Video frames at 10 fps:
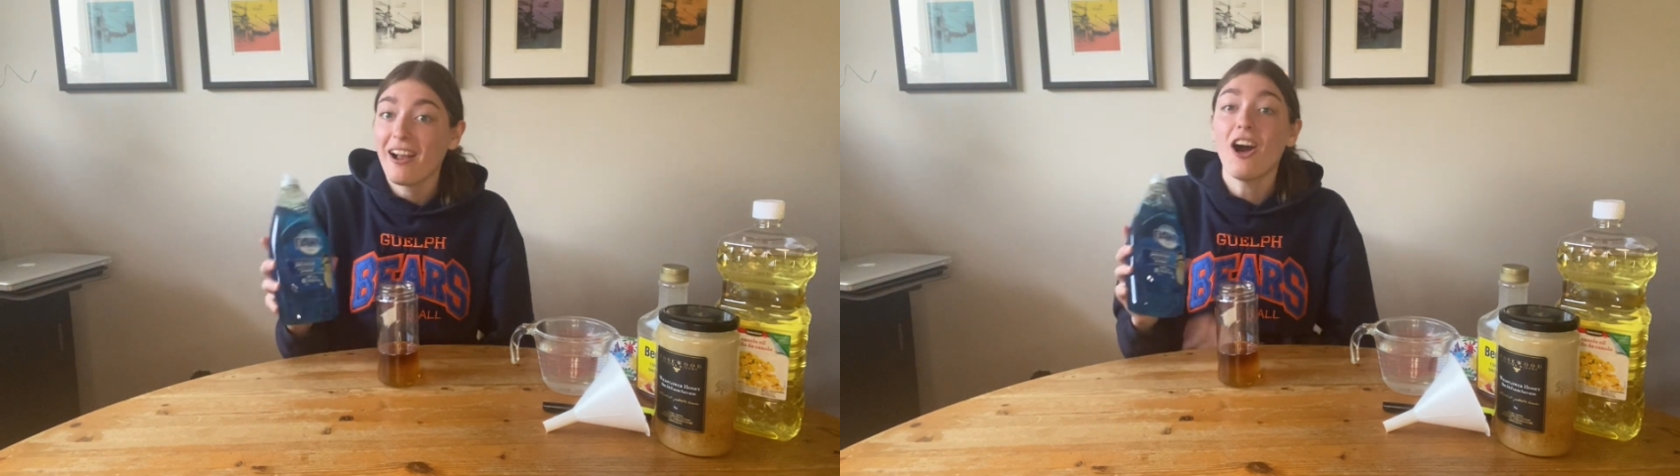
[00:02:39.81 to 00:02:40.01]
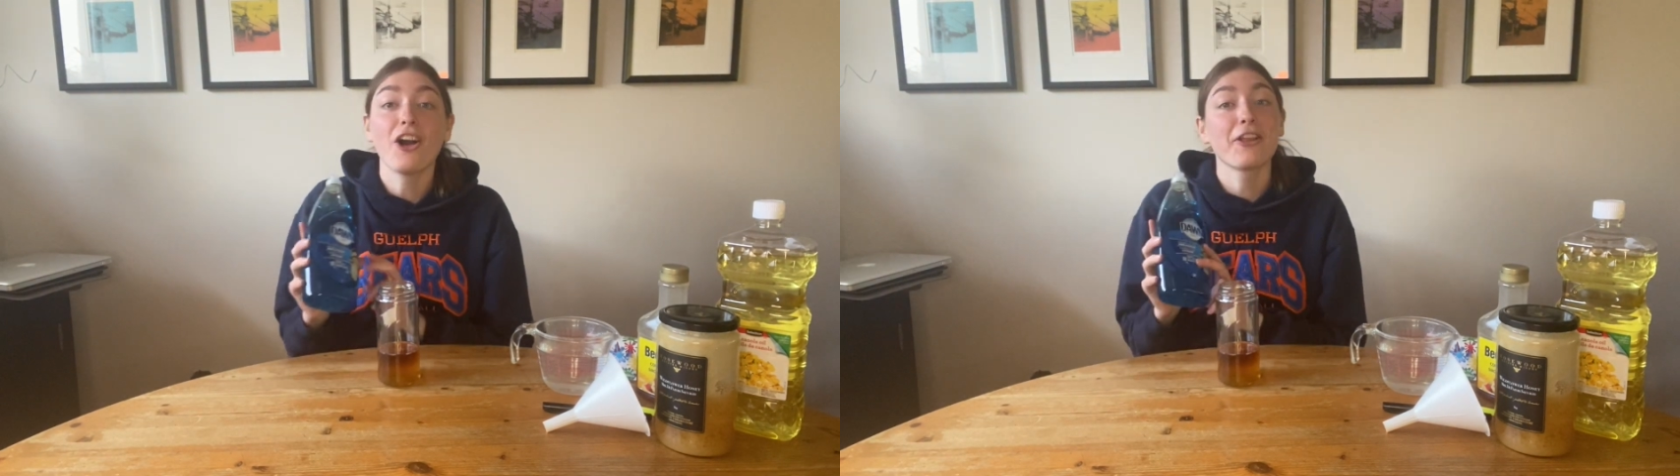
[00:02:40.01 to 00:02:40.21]

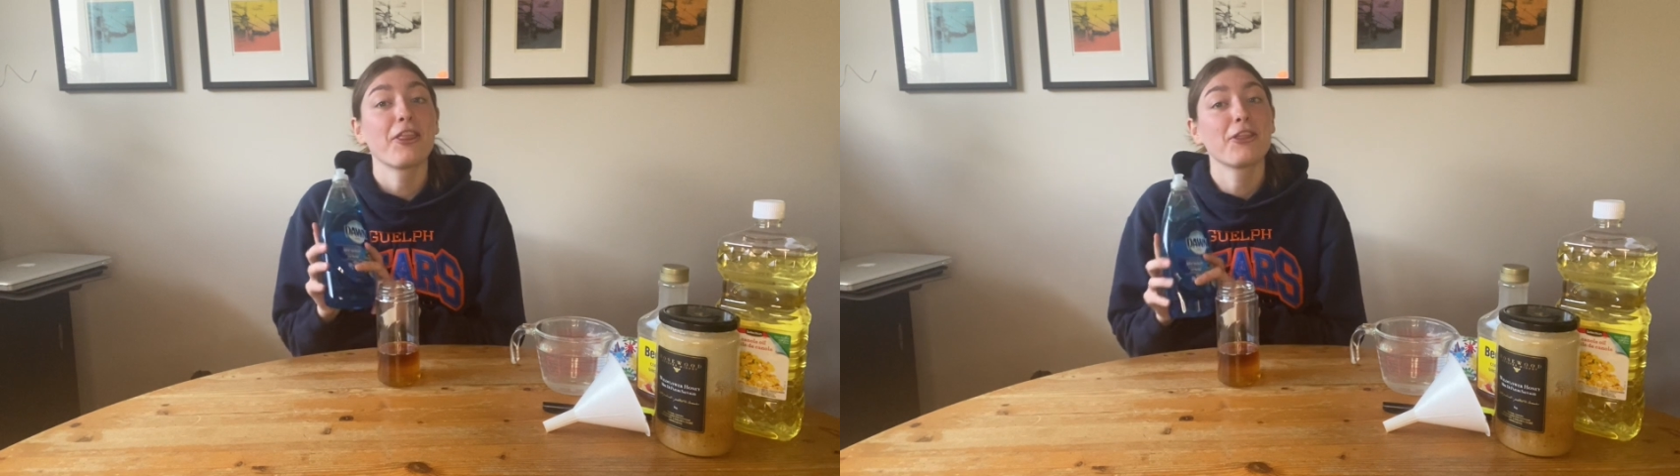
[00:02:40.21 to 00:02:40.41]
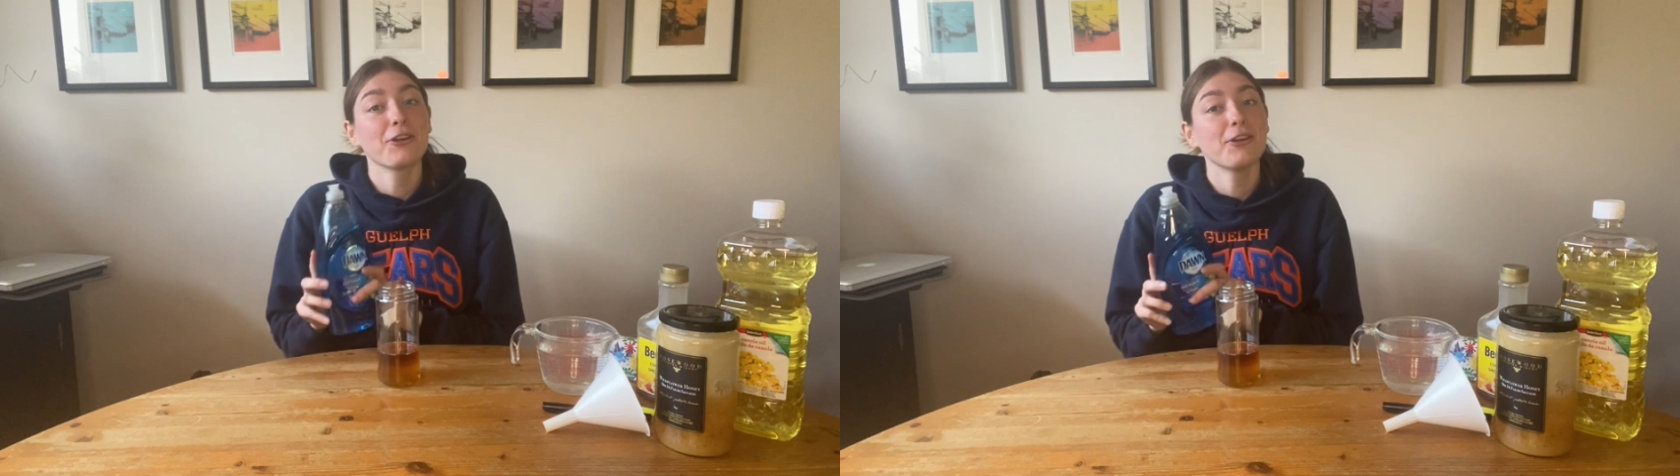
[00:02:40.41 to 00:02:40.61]
our
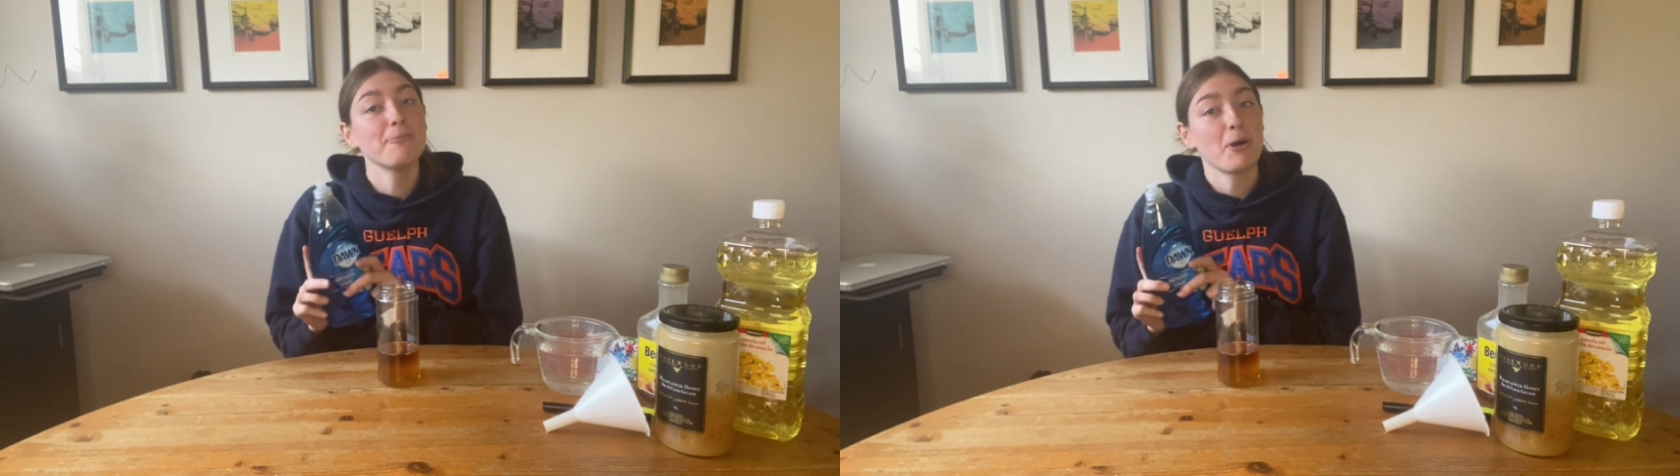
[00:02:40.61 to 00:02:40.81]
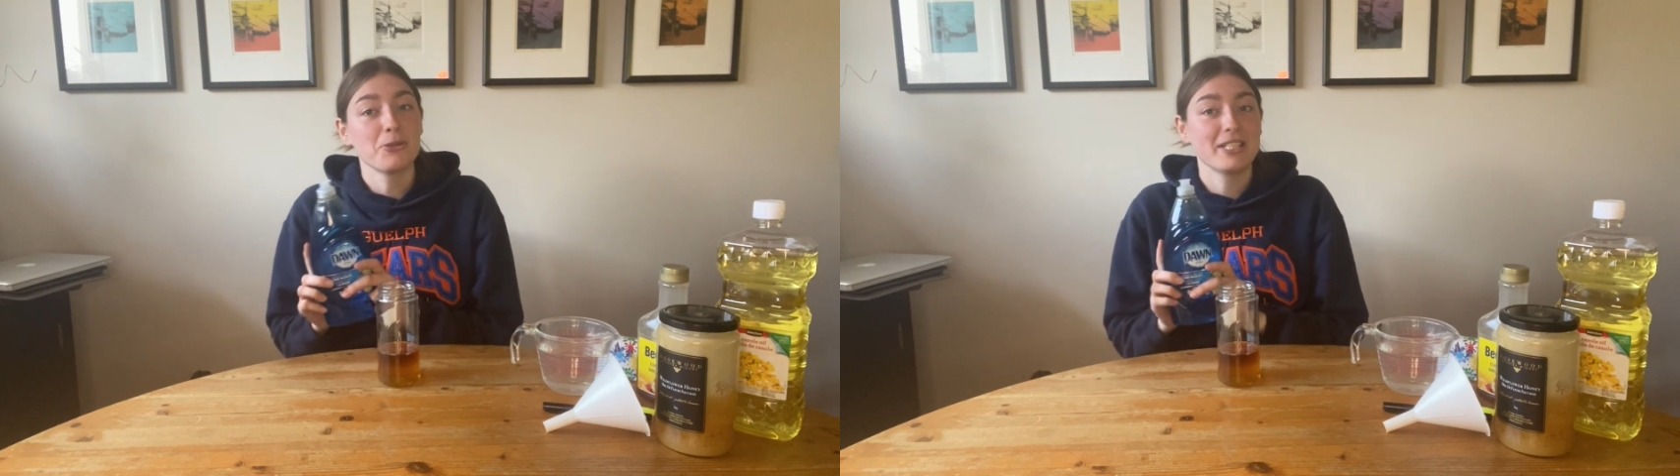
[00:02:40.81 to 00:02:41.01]
third
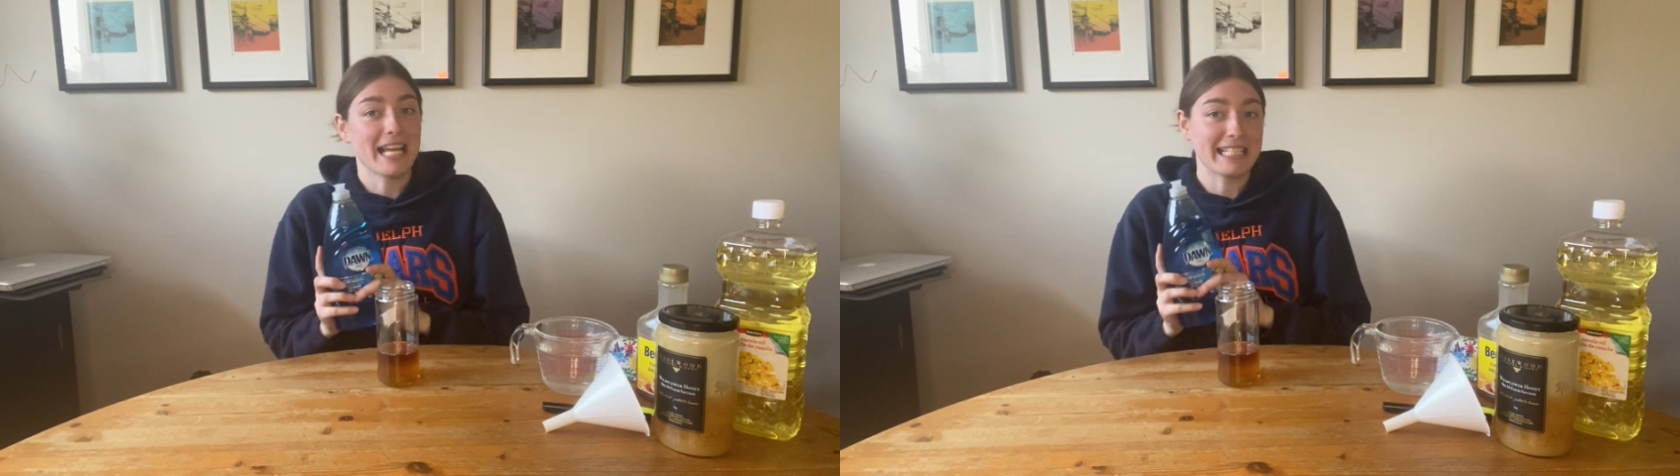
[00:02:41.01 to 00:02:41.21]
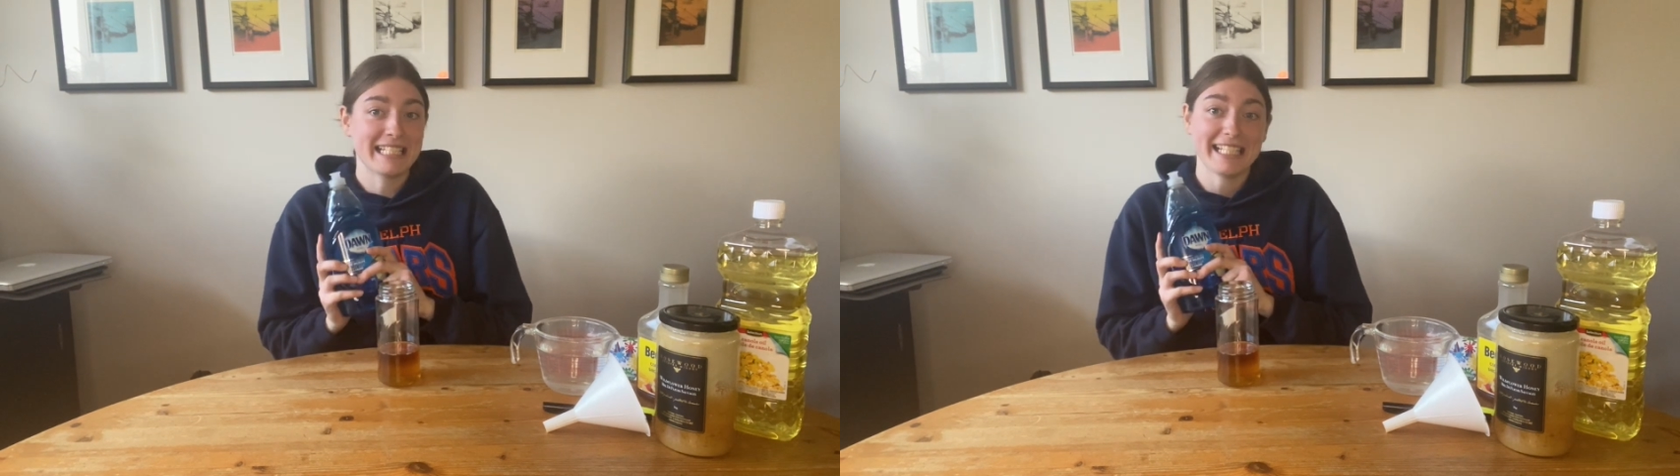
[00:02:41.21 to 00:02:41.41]
most
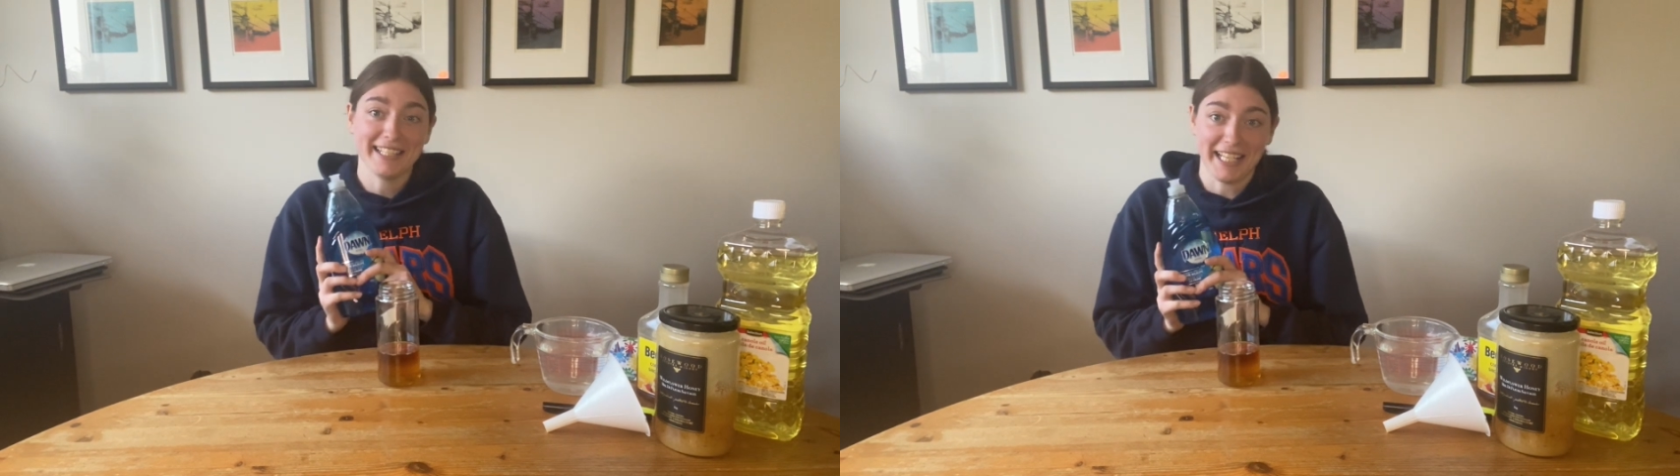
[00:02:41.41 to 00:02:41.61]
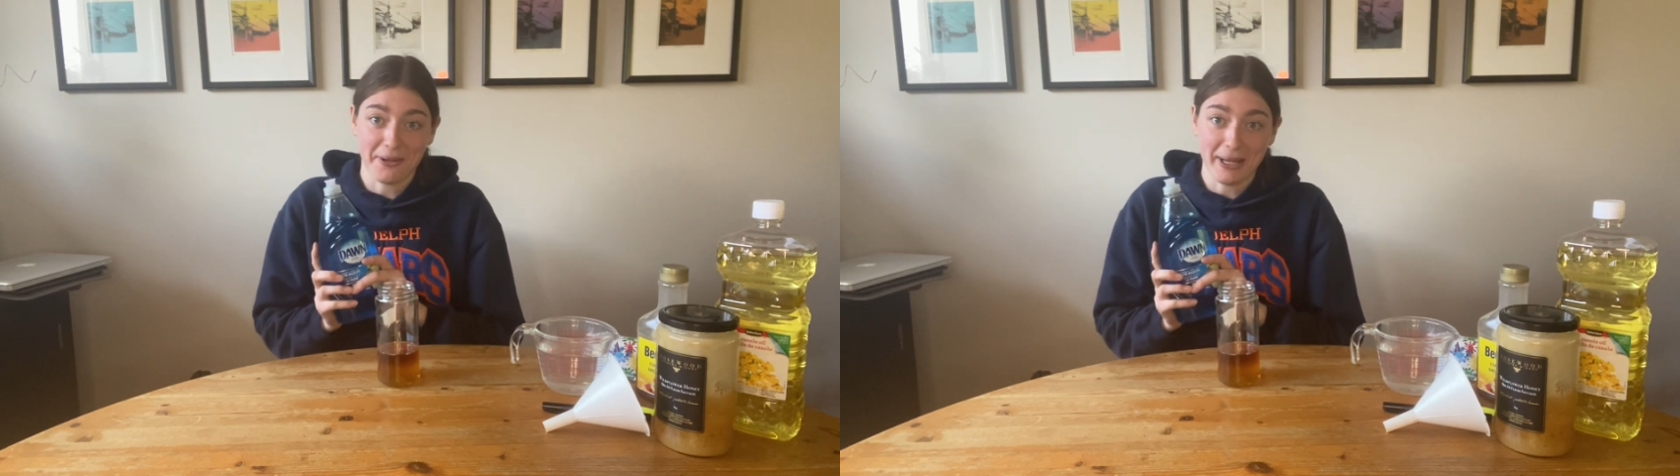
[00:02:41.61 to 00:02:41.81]
dense
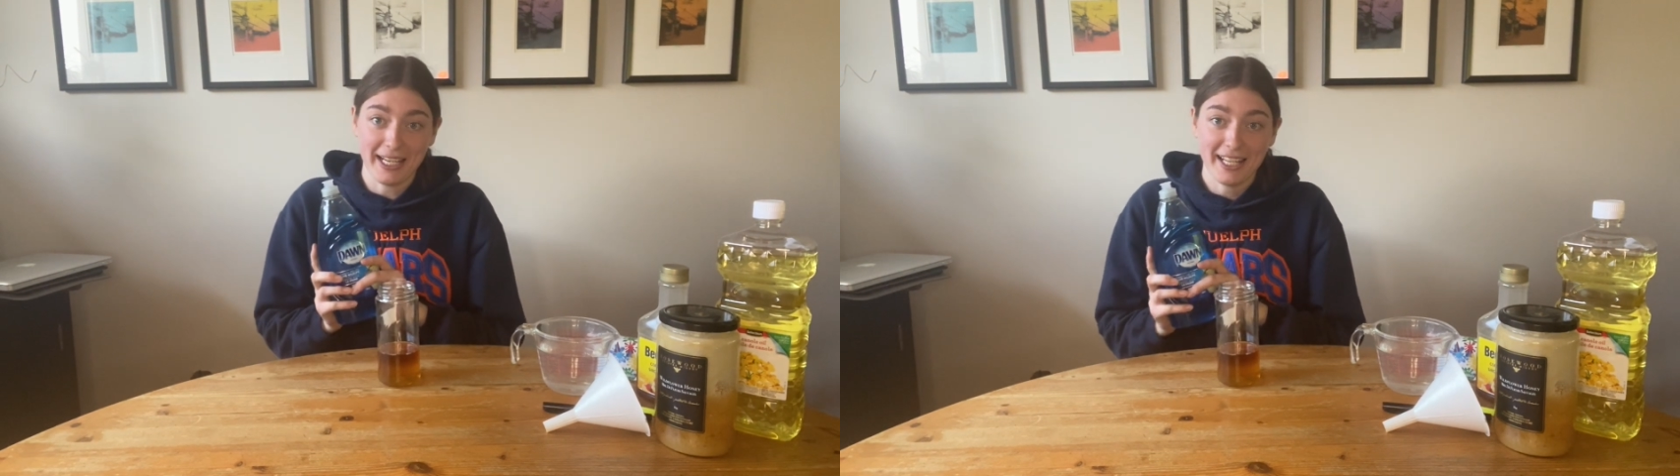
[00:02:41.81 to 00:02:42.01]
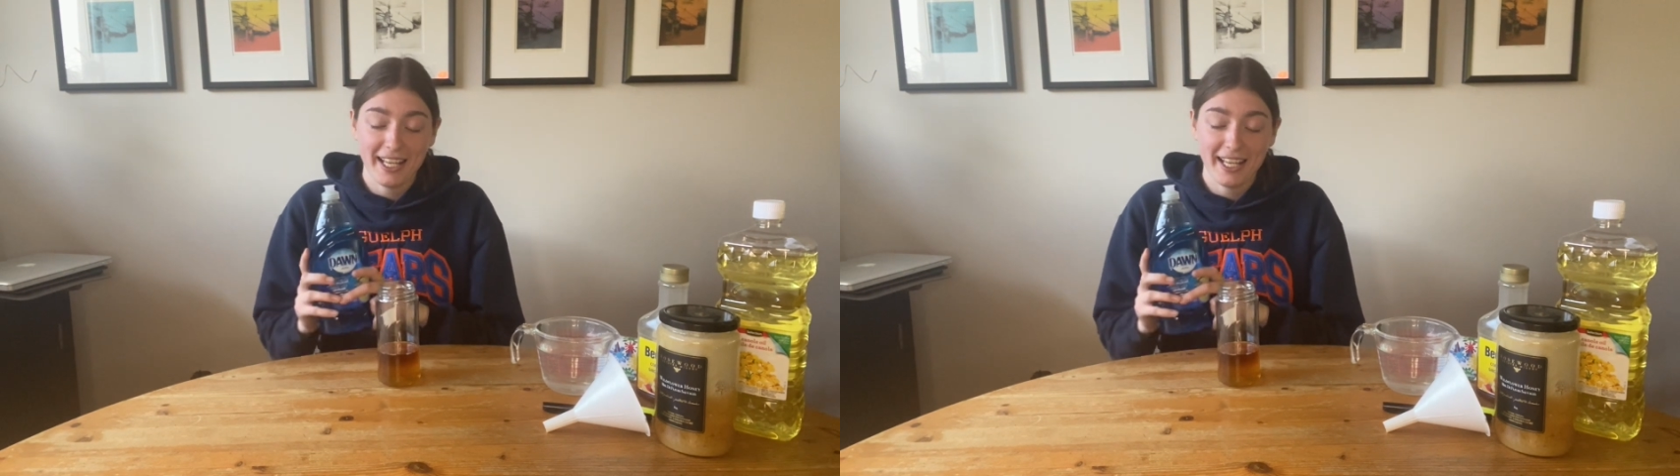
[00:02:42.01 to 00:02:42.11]
liquid.